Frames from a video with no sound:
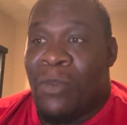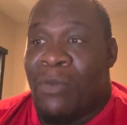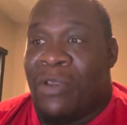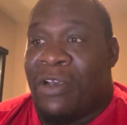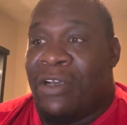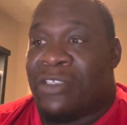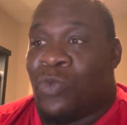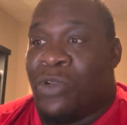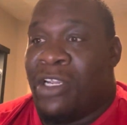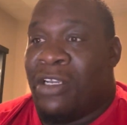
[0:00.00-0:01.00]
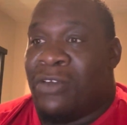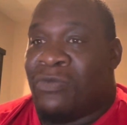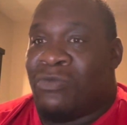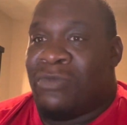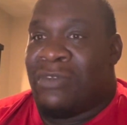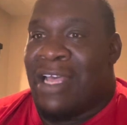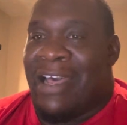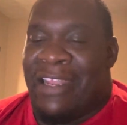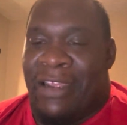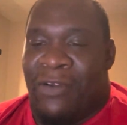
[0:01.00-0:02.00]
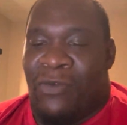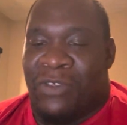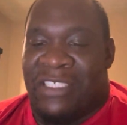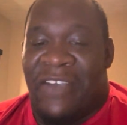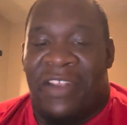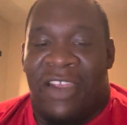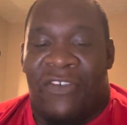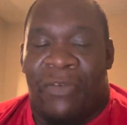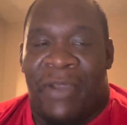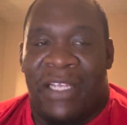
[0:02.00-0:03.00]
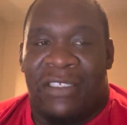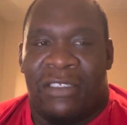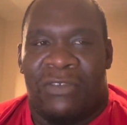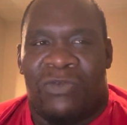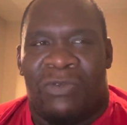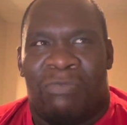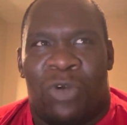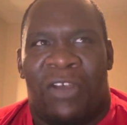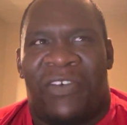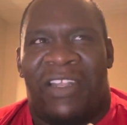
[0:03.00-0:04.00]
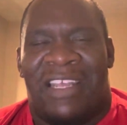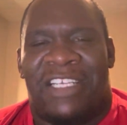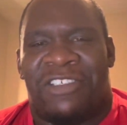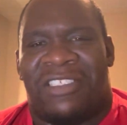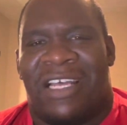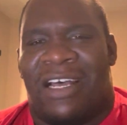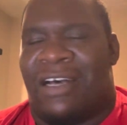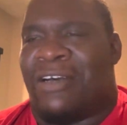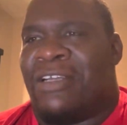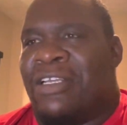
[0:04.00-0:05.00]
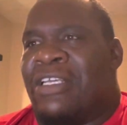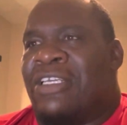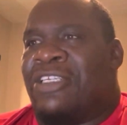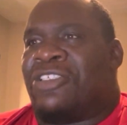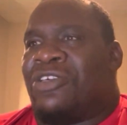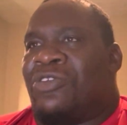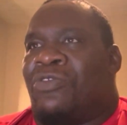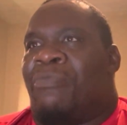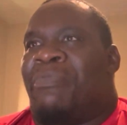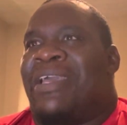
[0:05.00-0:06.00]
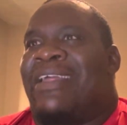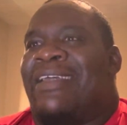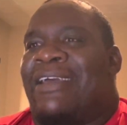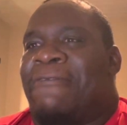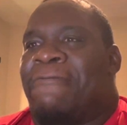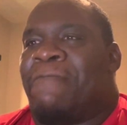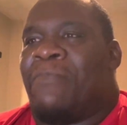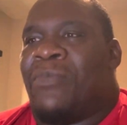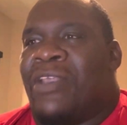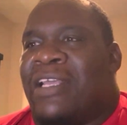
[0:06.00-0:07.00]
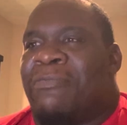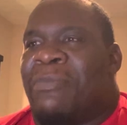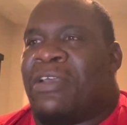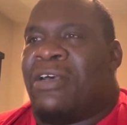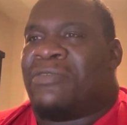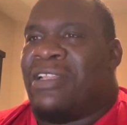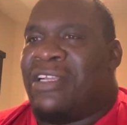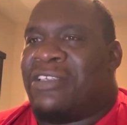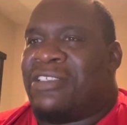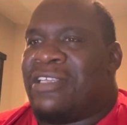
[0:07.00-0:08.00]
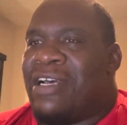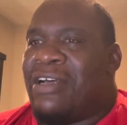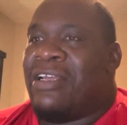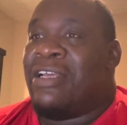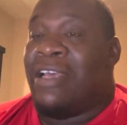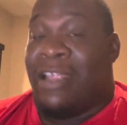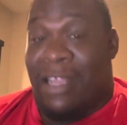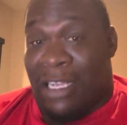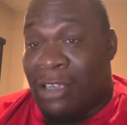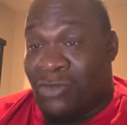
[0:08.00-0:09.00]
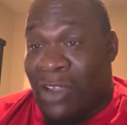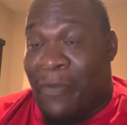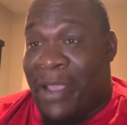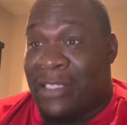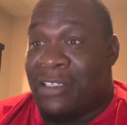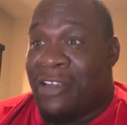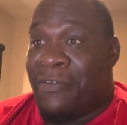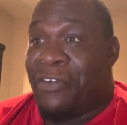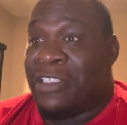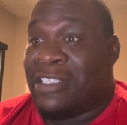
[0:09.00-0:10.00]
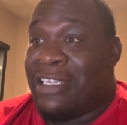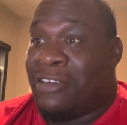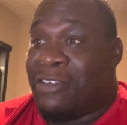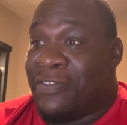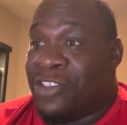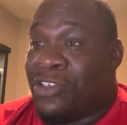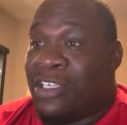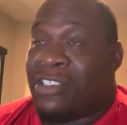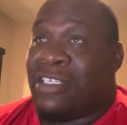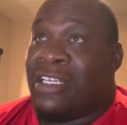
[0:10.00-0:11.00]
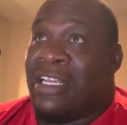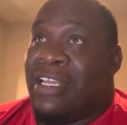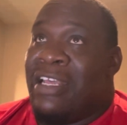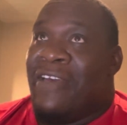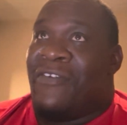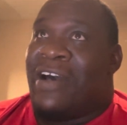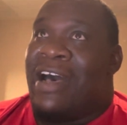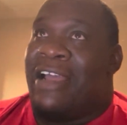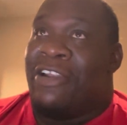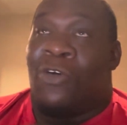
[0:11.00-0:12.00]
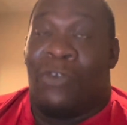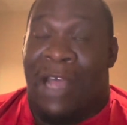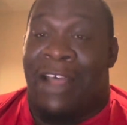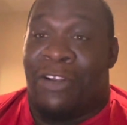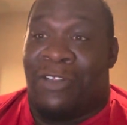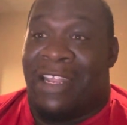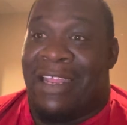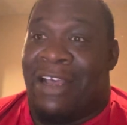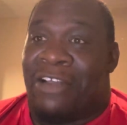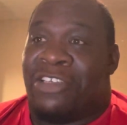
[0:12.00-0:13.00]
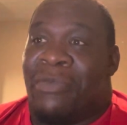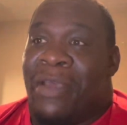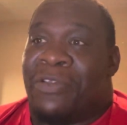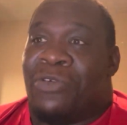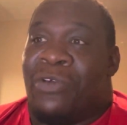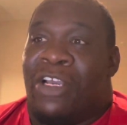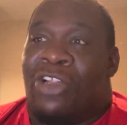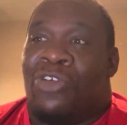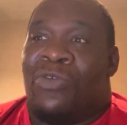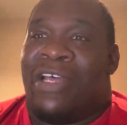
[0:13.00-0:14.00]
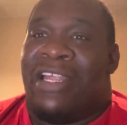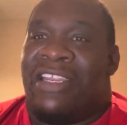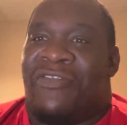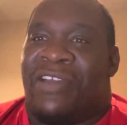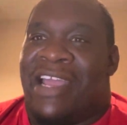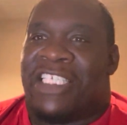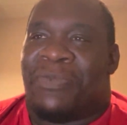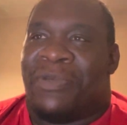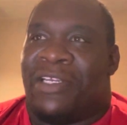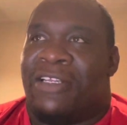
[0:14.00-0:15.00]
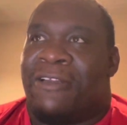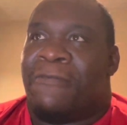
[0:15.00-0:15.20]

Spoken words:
because we're how they was given the information is more of a lecture style. So being that it becomes a lecture style, and that comes right back to differentiating and instruction. If I know that now to be able to include that different aspect